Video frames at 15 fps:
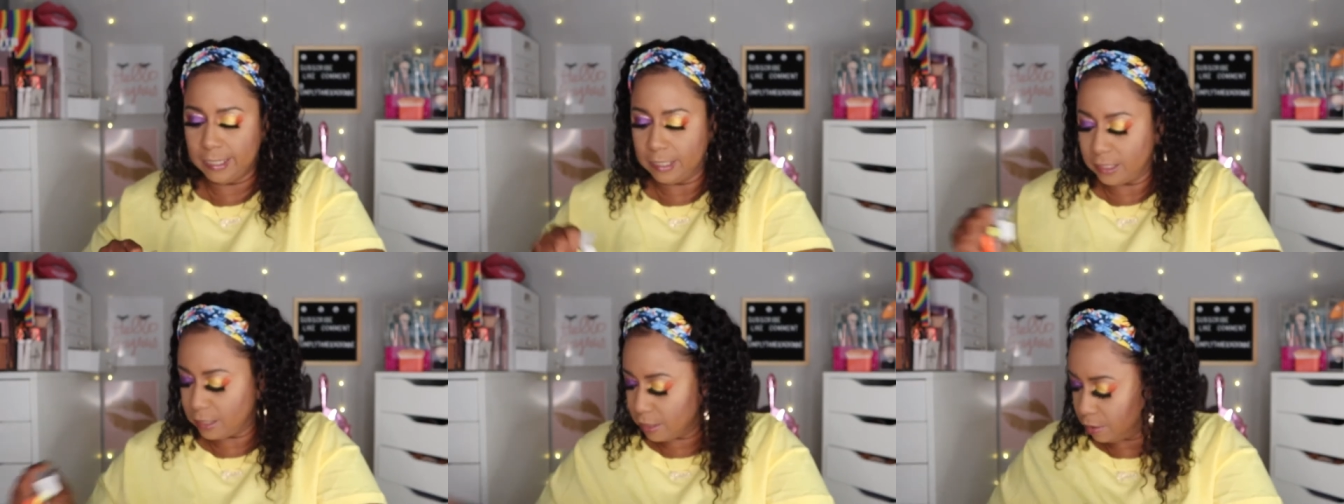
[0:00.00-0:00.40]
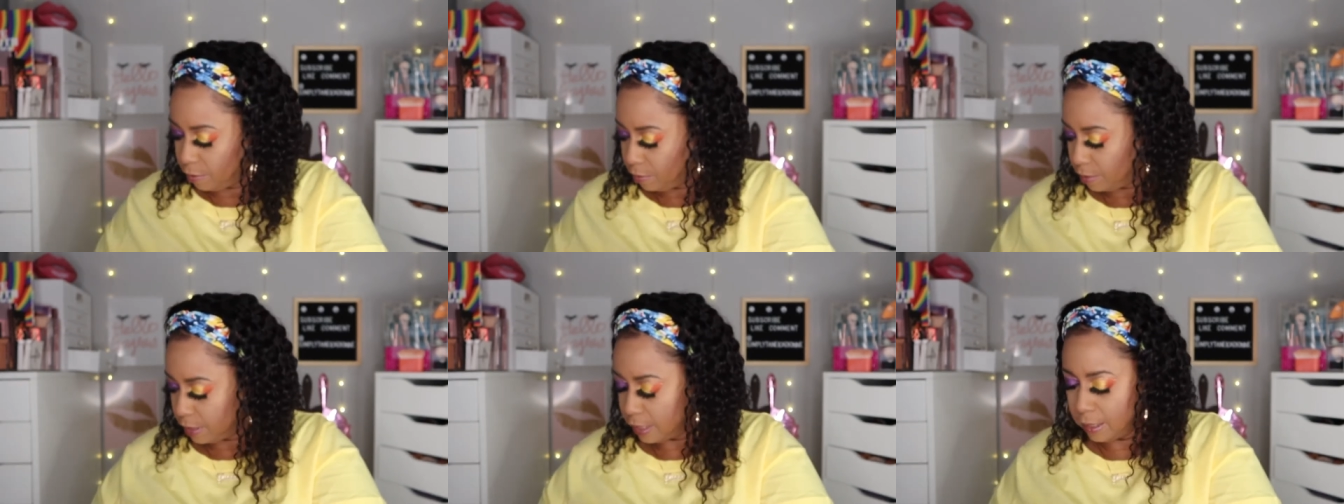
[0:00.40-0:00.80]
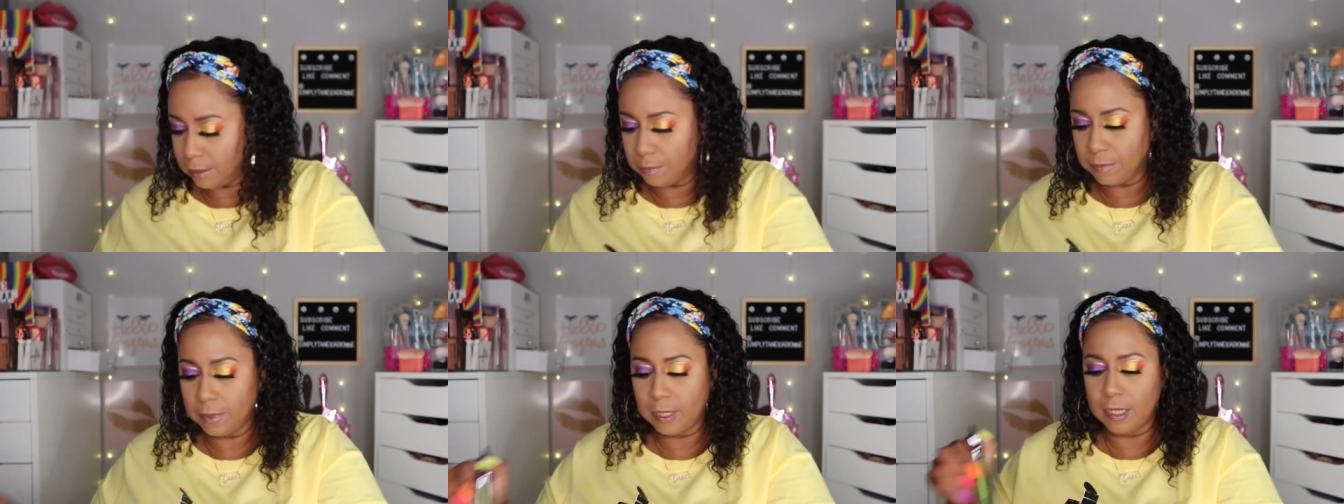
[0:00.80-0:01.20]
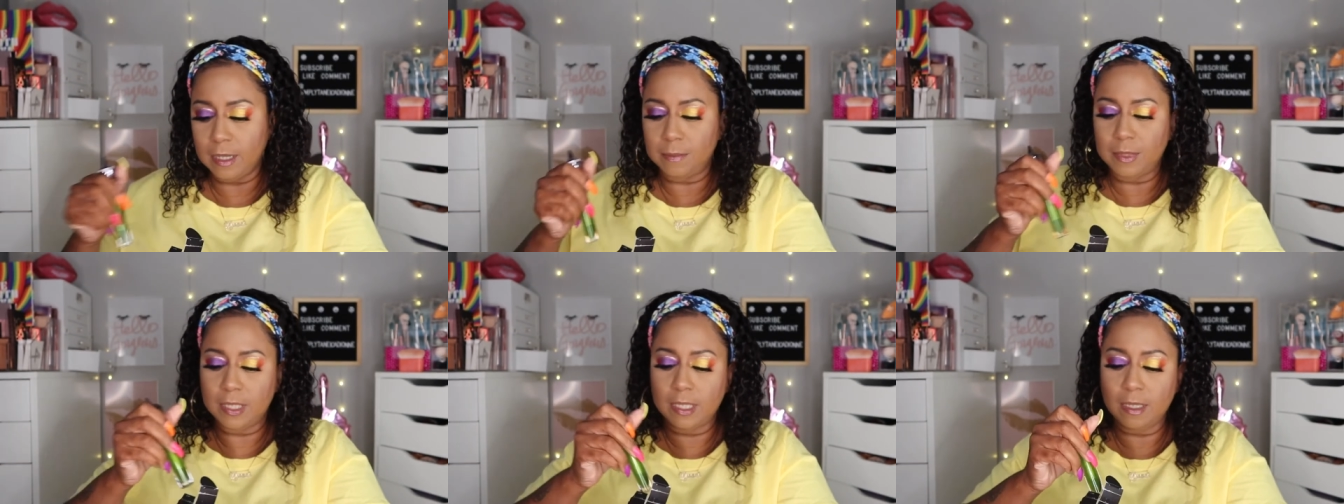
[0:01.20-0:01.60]
so, yep,
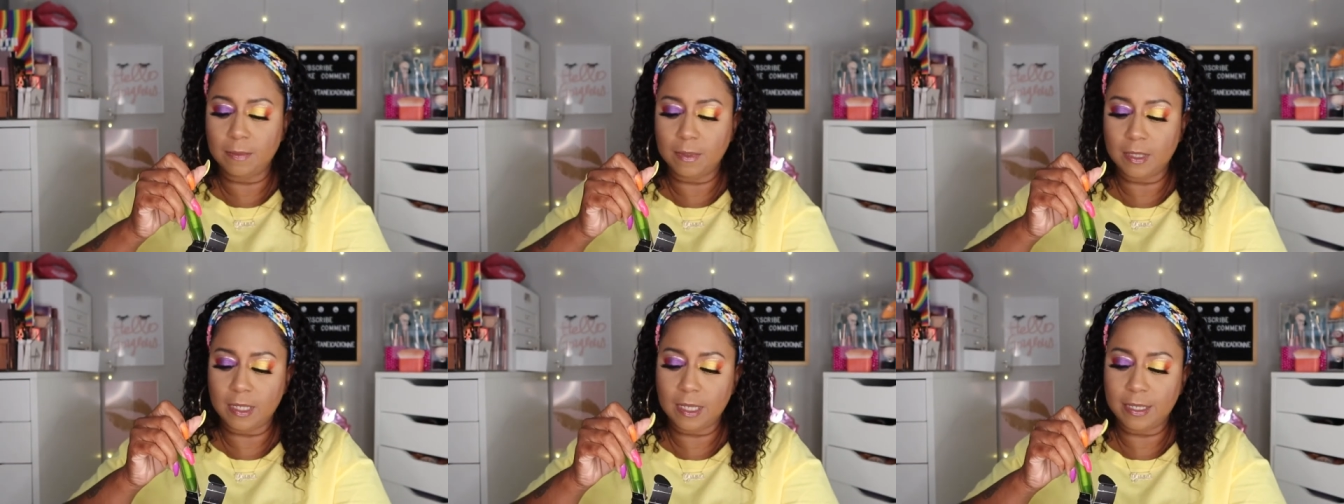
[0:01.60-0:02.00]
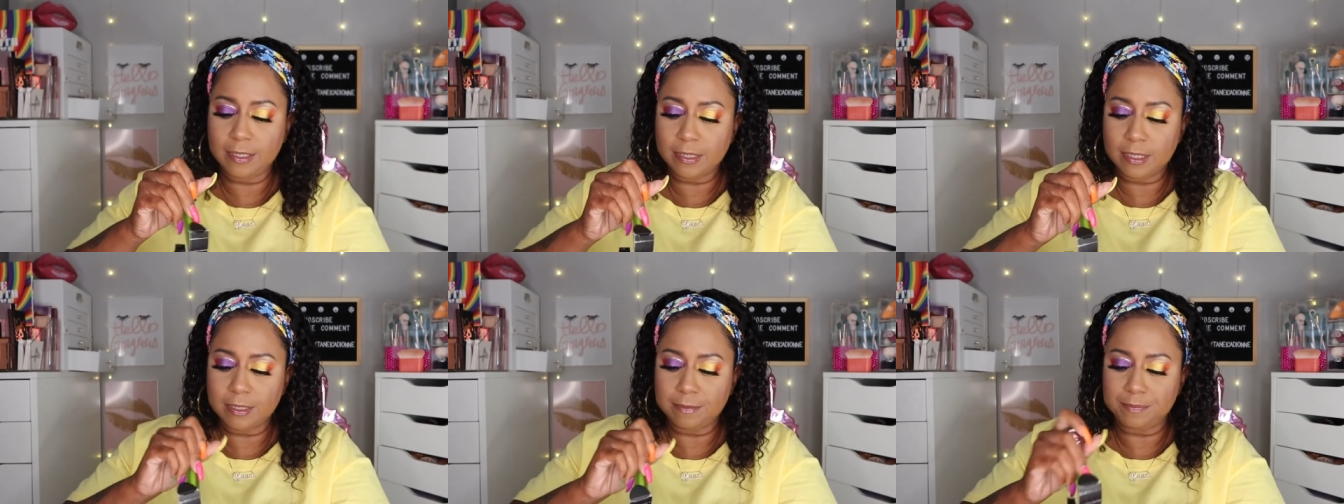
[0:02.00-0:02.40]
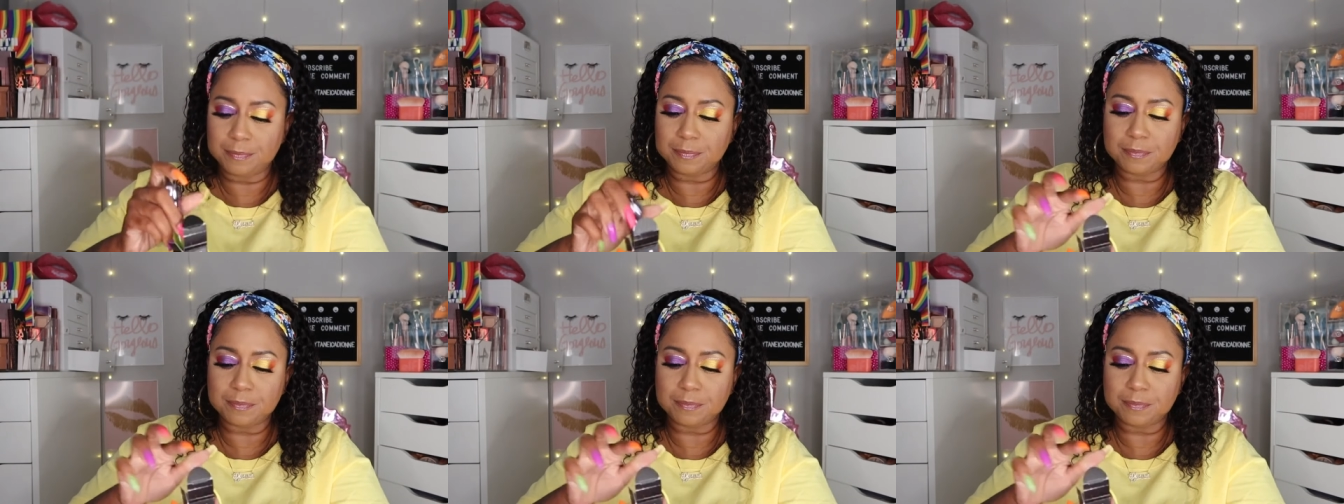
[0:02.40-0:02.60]
I'll be keeping that.